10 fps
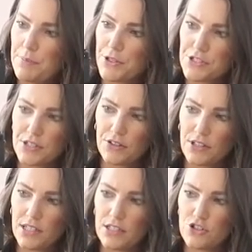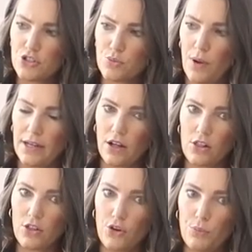personally just want a
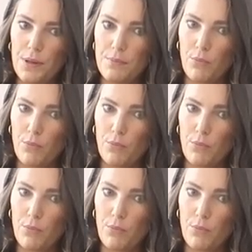little bit